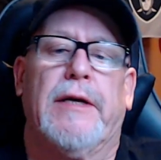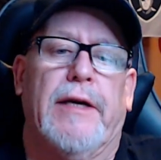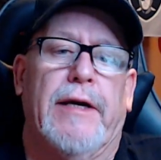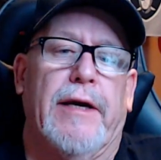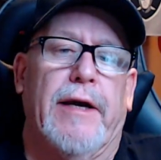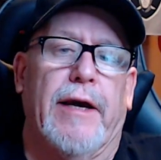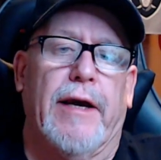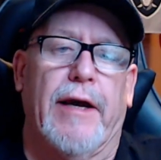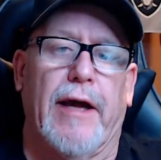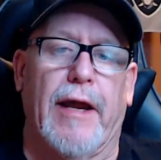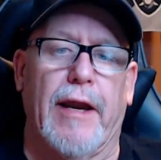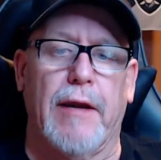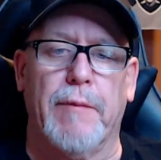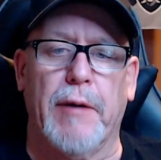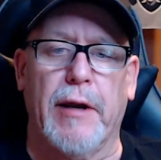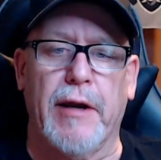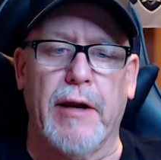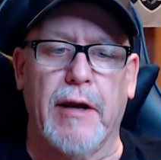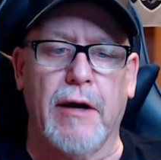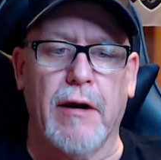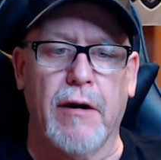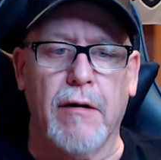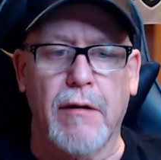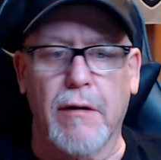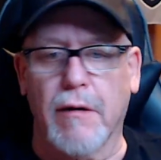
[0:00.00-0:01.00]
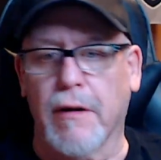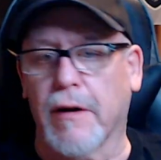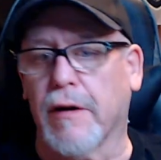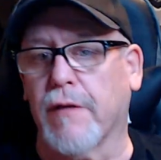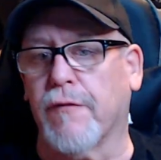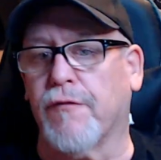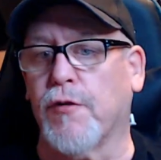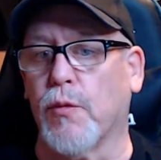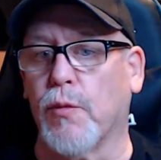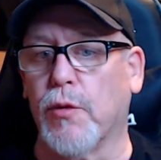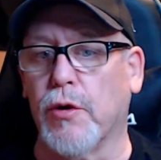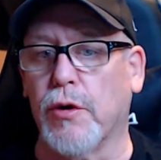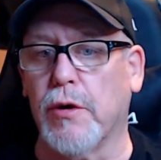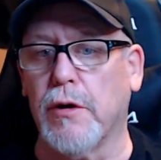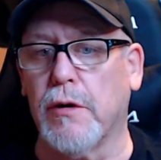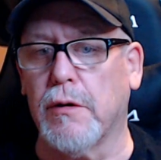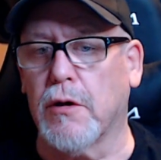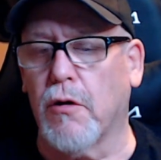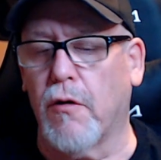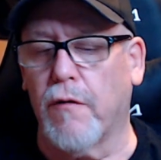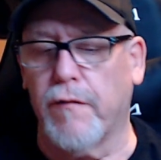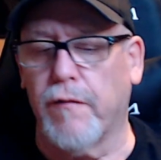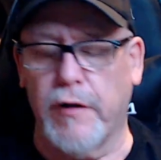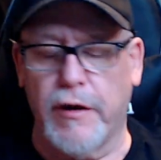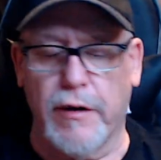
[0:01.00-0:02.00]
anybody here, if you would, go over
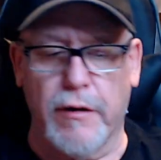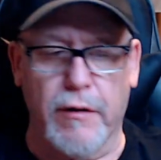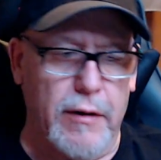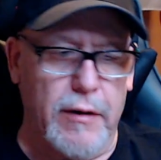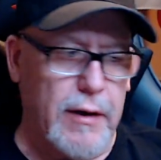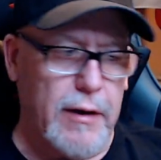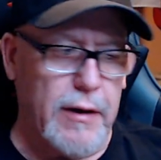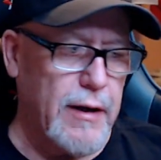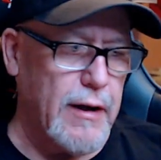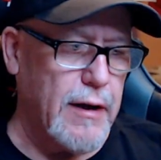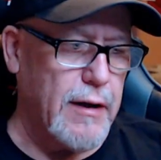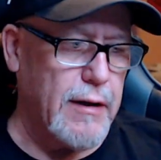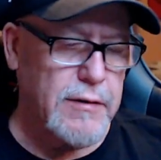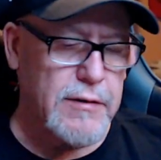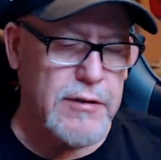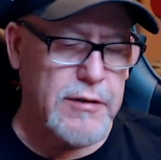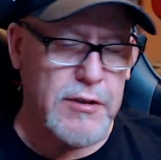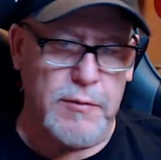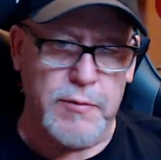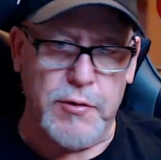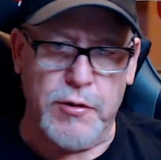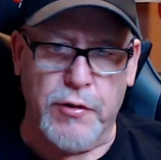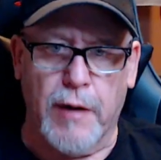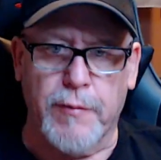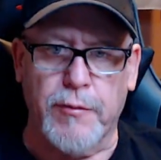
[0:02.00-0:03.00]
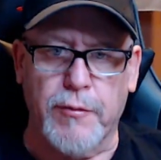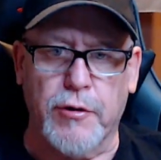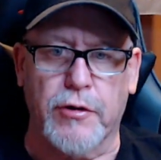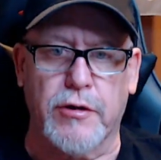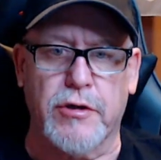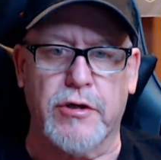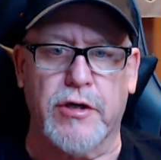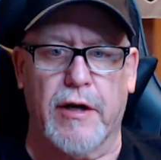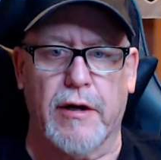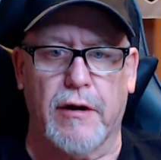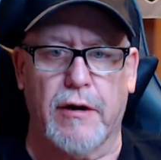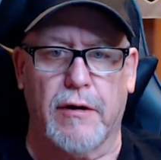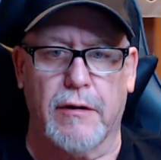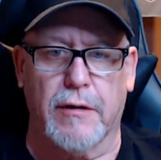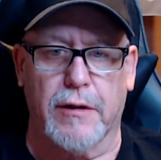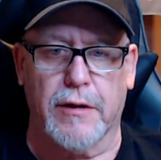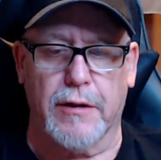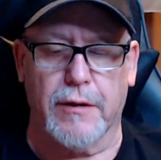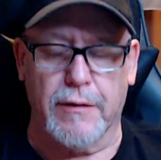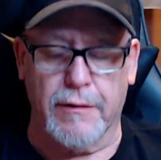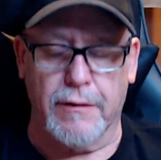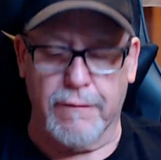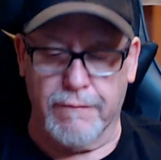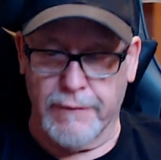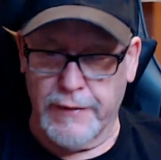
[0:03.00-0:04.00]
there and subscribe to her channel
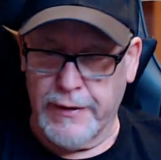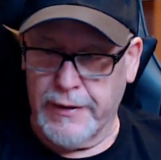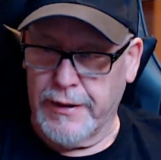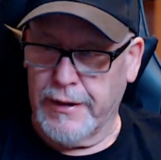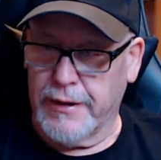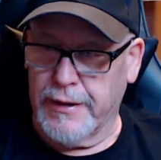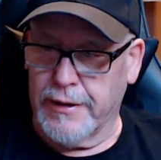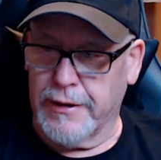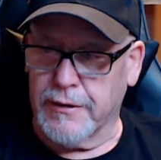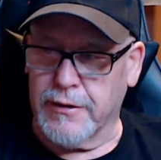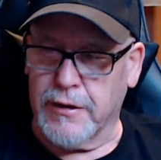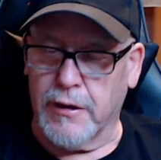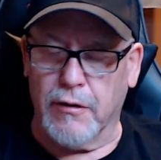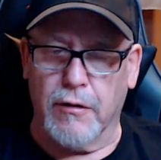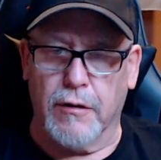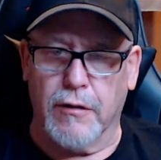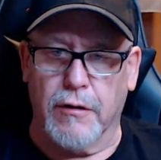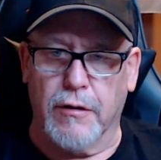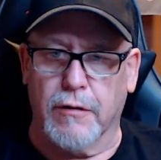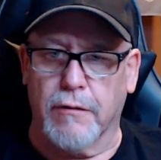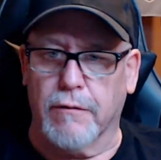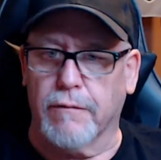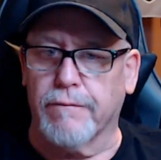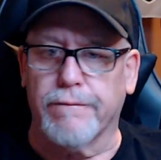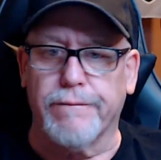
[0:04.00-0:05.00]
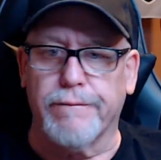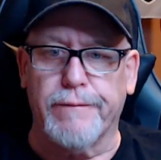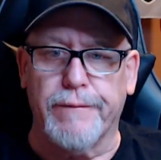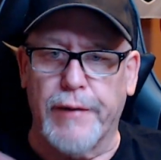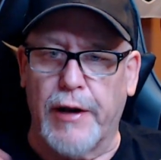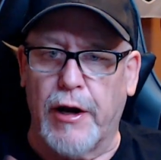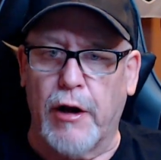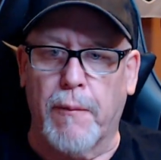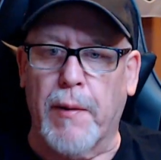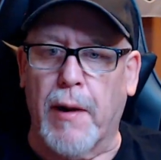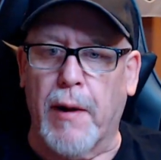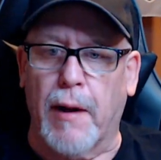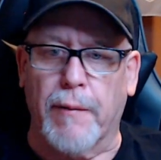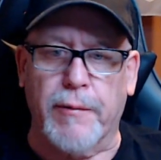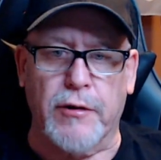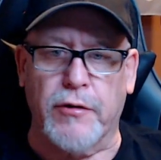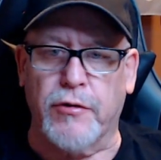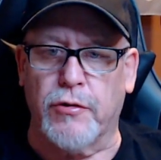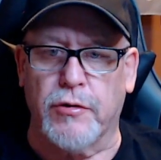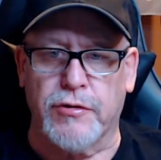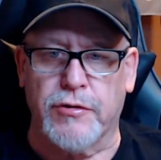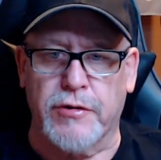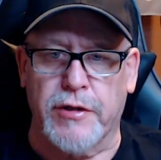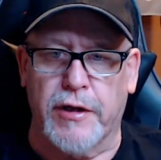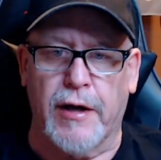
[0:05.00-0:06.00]
and tell her AirPopControl
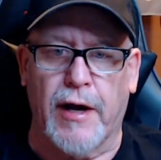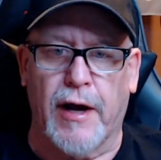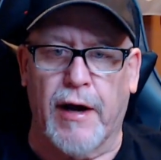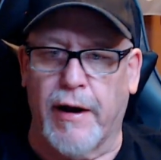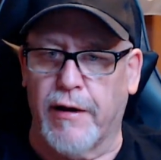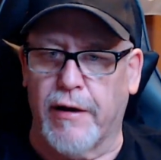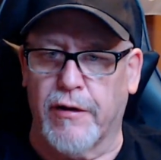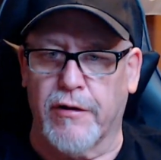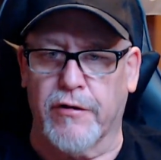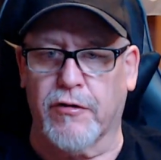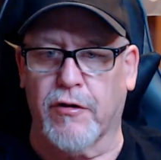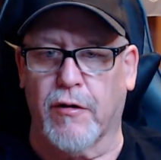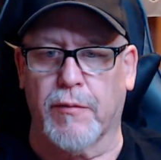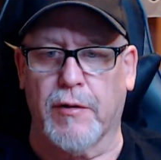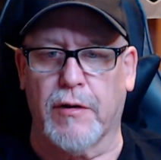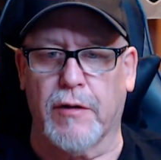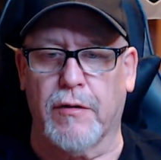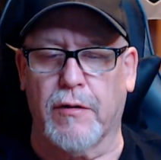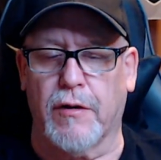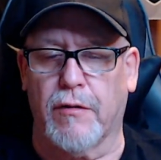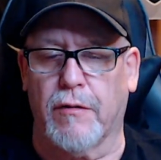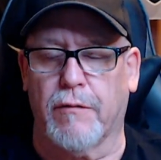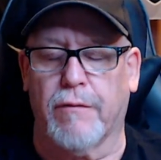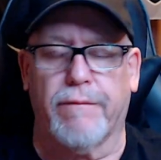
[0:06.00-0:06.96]
said hi or something, or